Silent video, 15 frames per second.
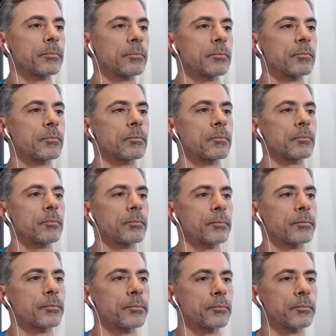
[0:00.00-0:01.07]

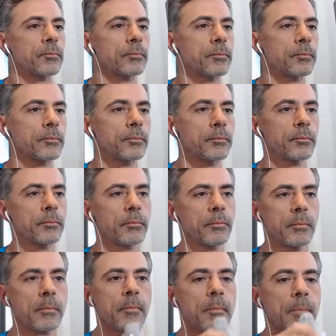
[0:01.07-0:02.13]

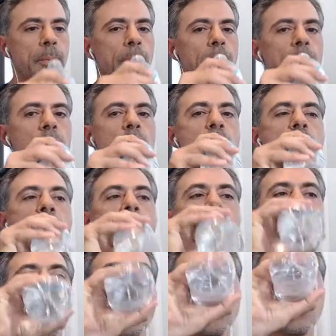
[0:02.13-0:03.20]

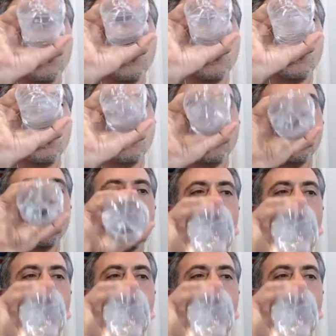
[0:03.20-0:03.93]
No words are spoken by the person on screen.